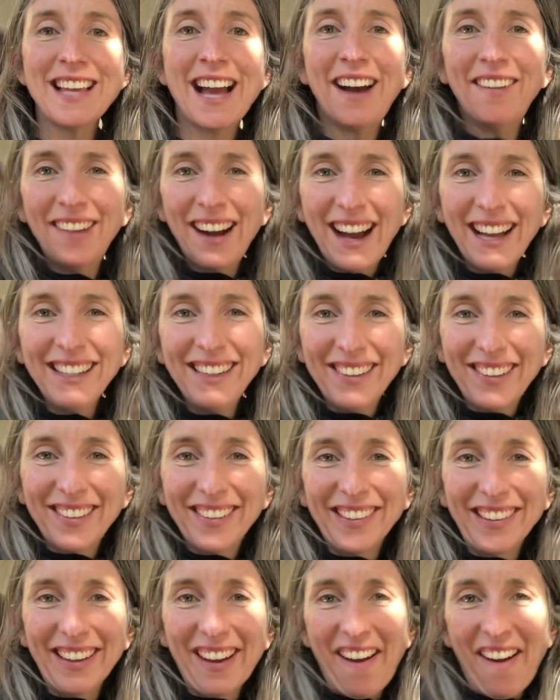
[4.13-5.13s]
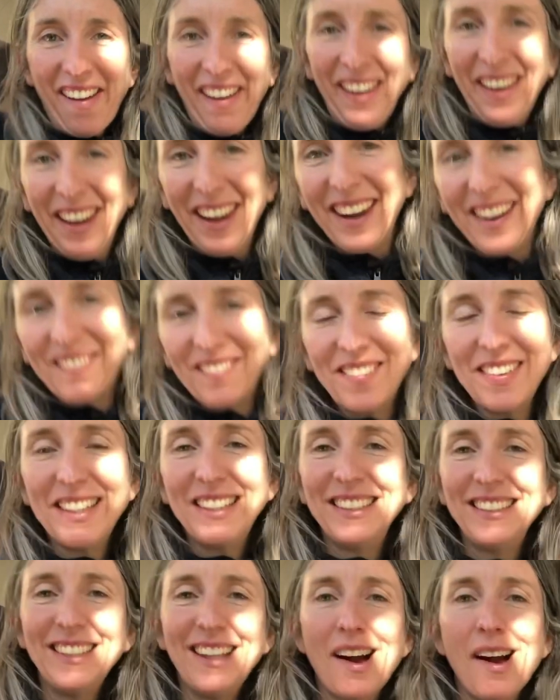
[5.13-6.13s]
How are you?
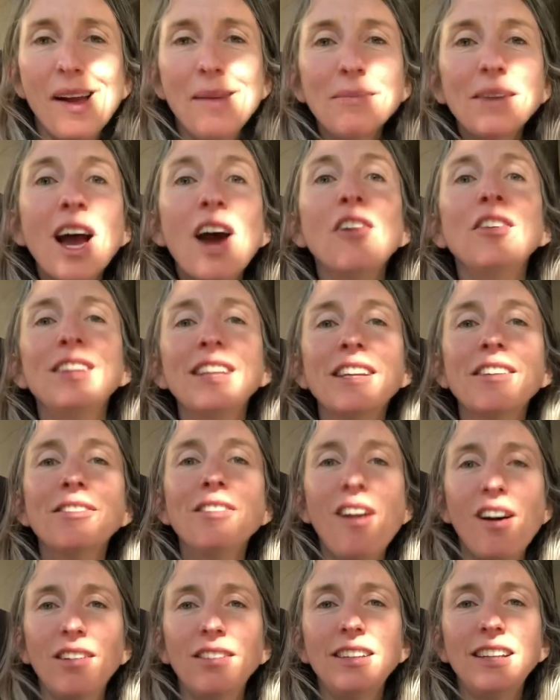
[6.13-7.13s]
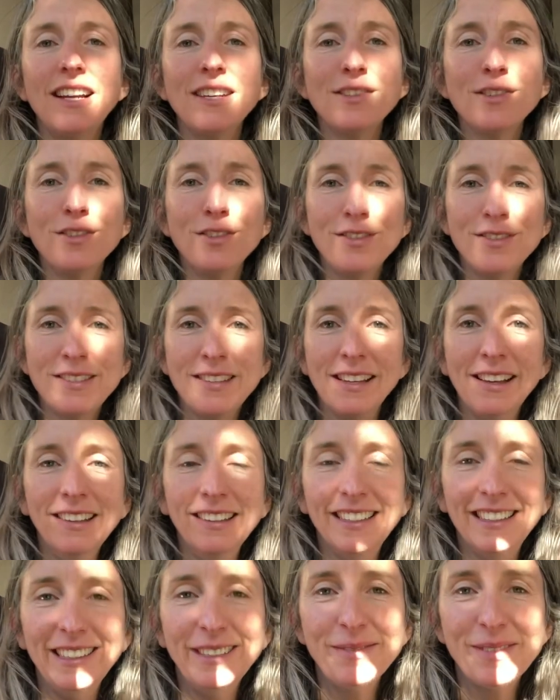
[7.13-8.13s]
Well, I'm currently on holidays in New
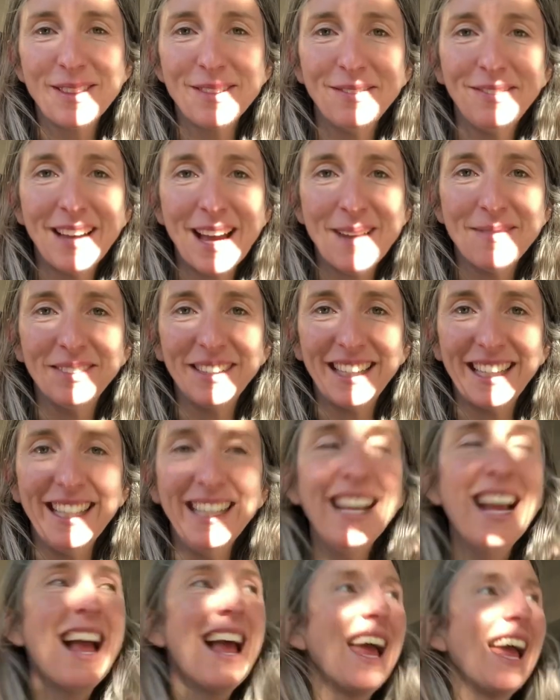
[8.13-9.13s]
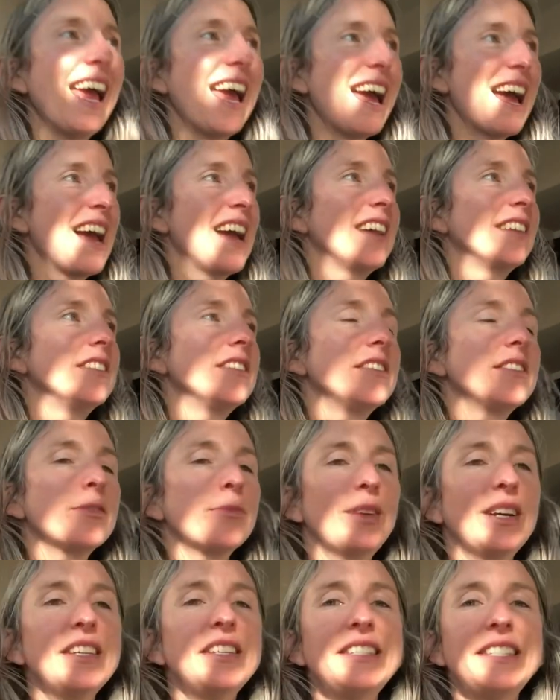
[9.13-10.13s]
Zealand with the family, and
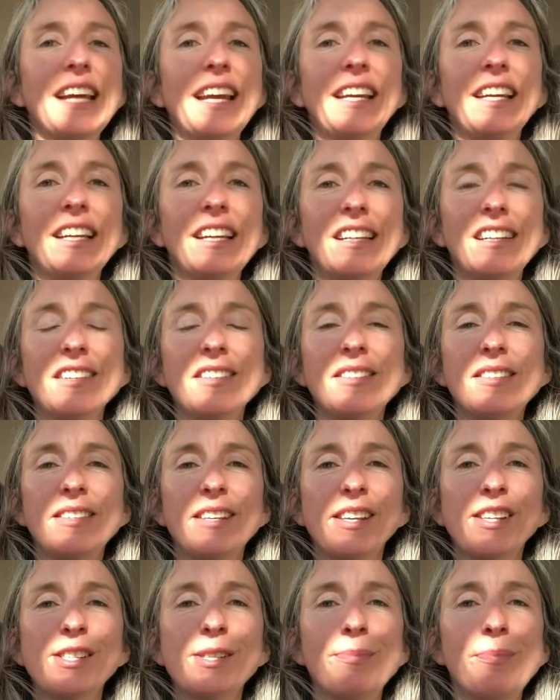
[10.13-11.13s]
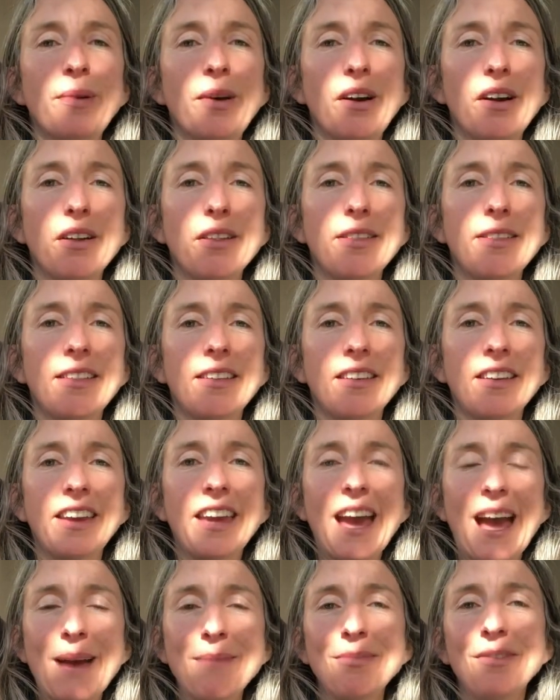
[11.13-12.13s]
we're staying in a 6-berth
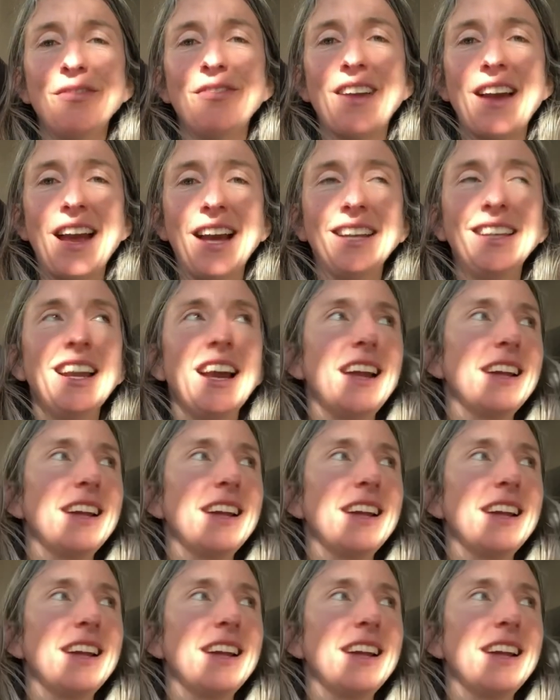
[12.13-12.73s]
camper van.